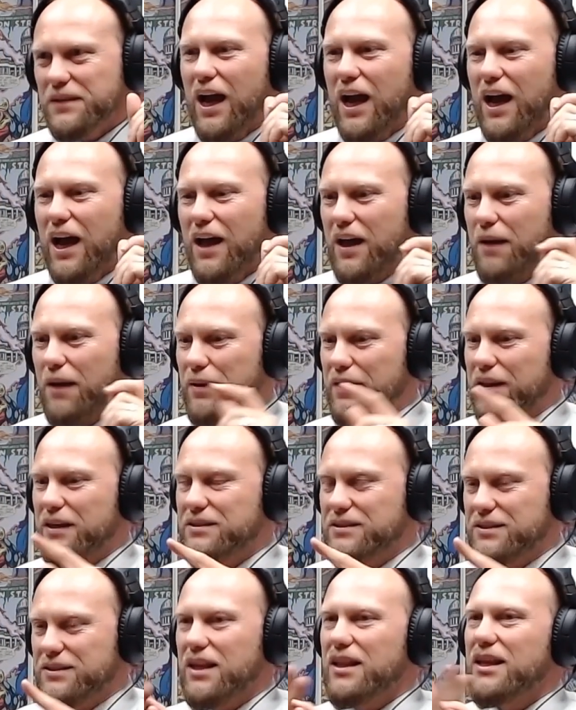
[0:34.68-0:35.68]
But they're
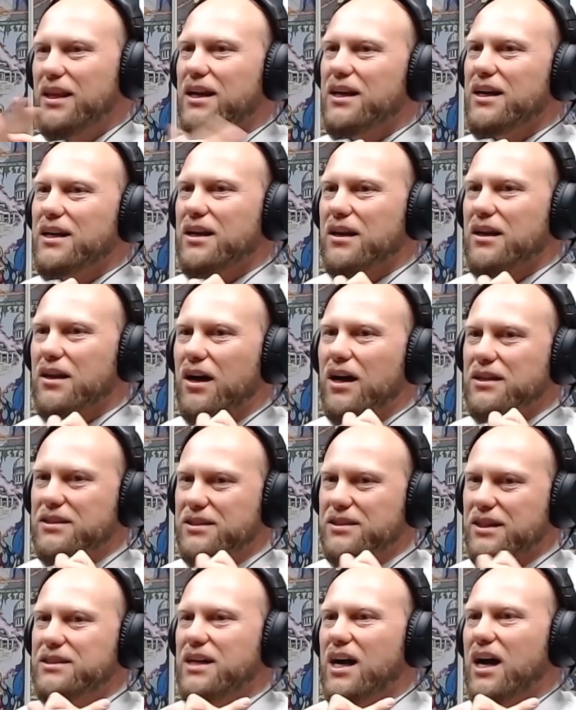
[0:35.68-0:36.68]
selling like
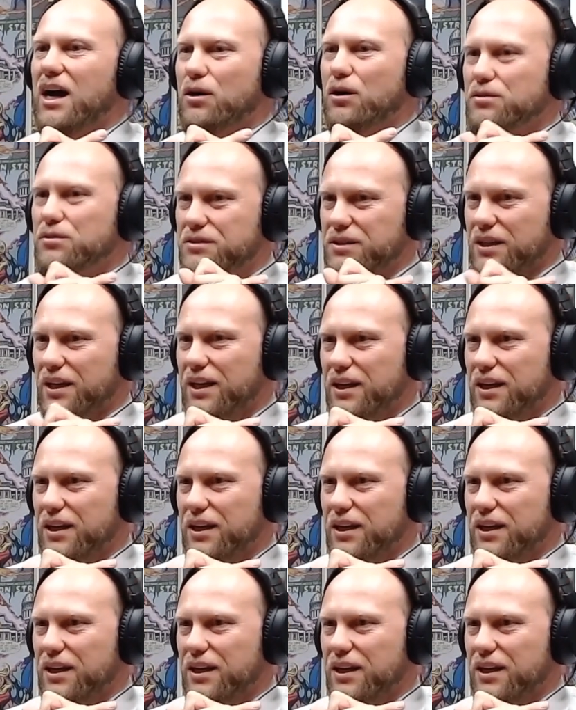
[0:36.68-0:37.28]
details